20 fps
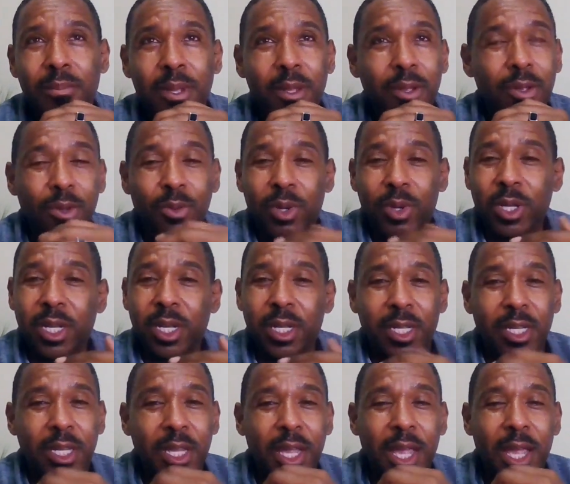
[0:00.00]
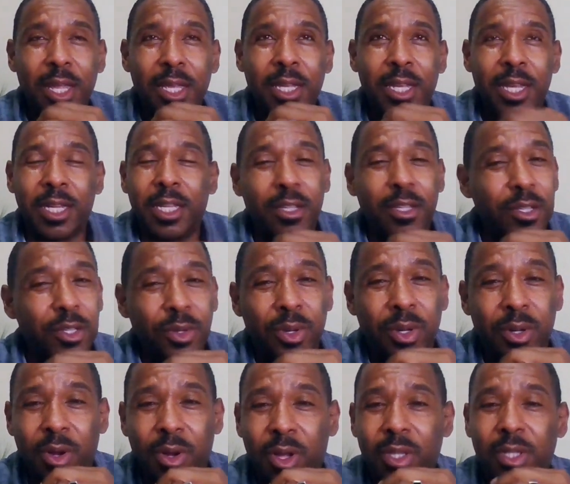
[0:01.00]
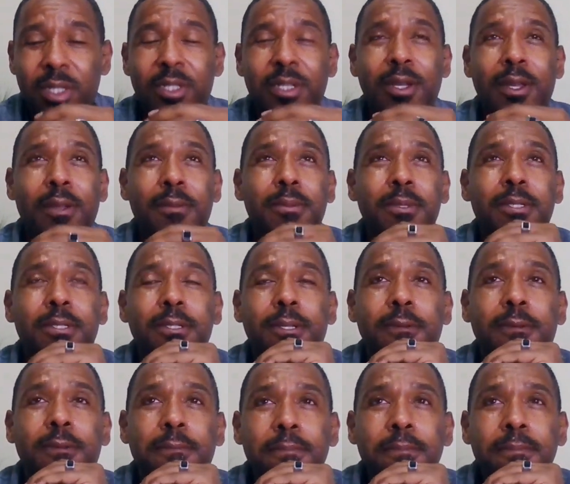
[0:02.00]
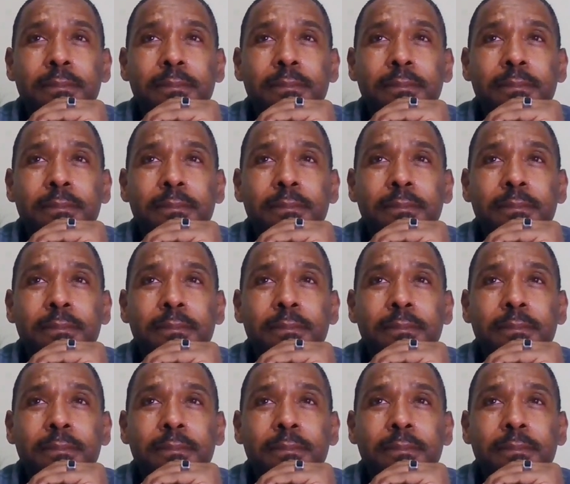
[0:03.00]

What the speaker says: me and her were get into it all the time and stuff.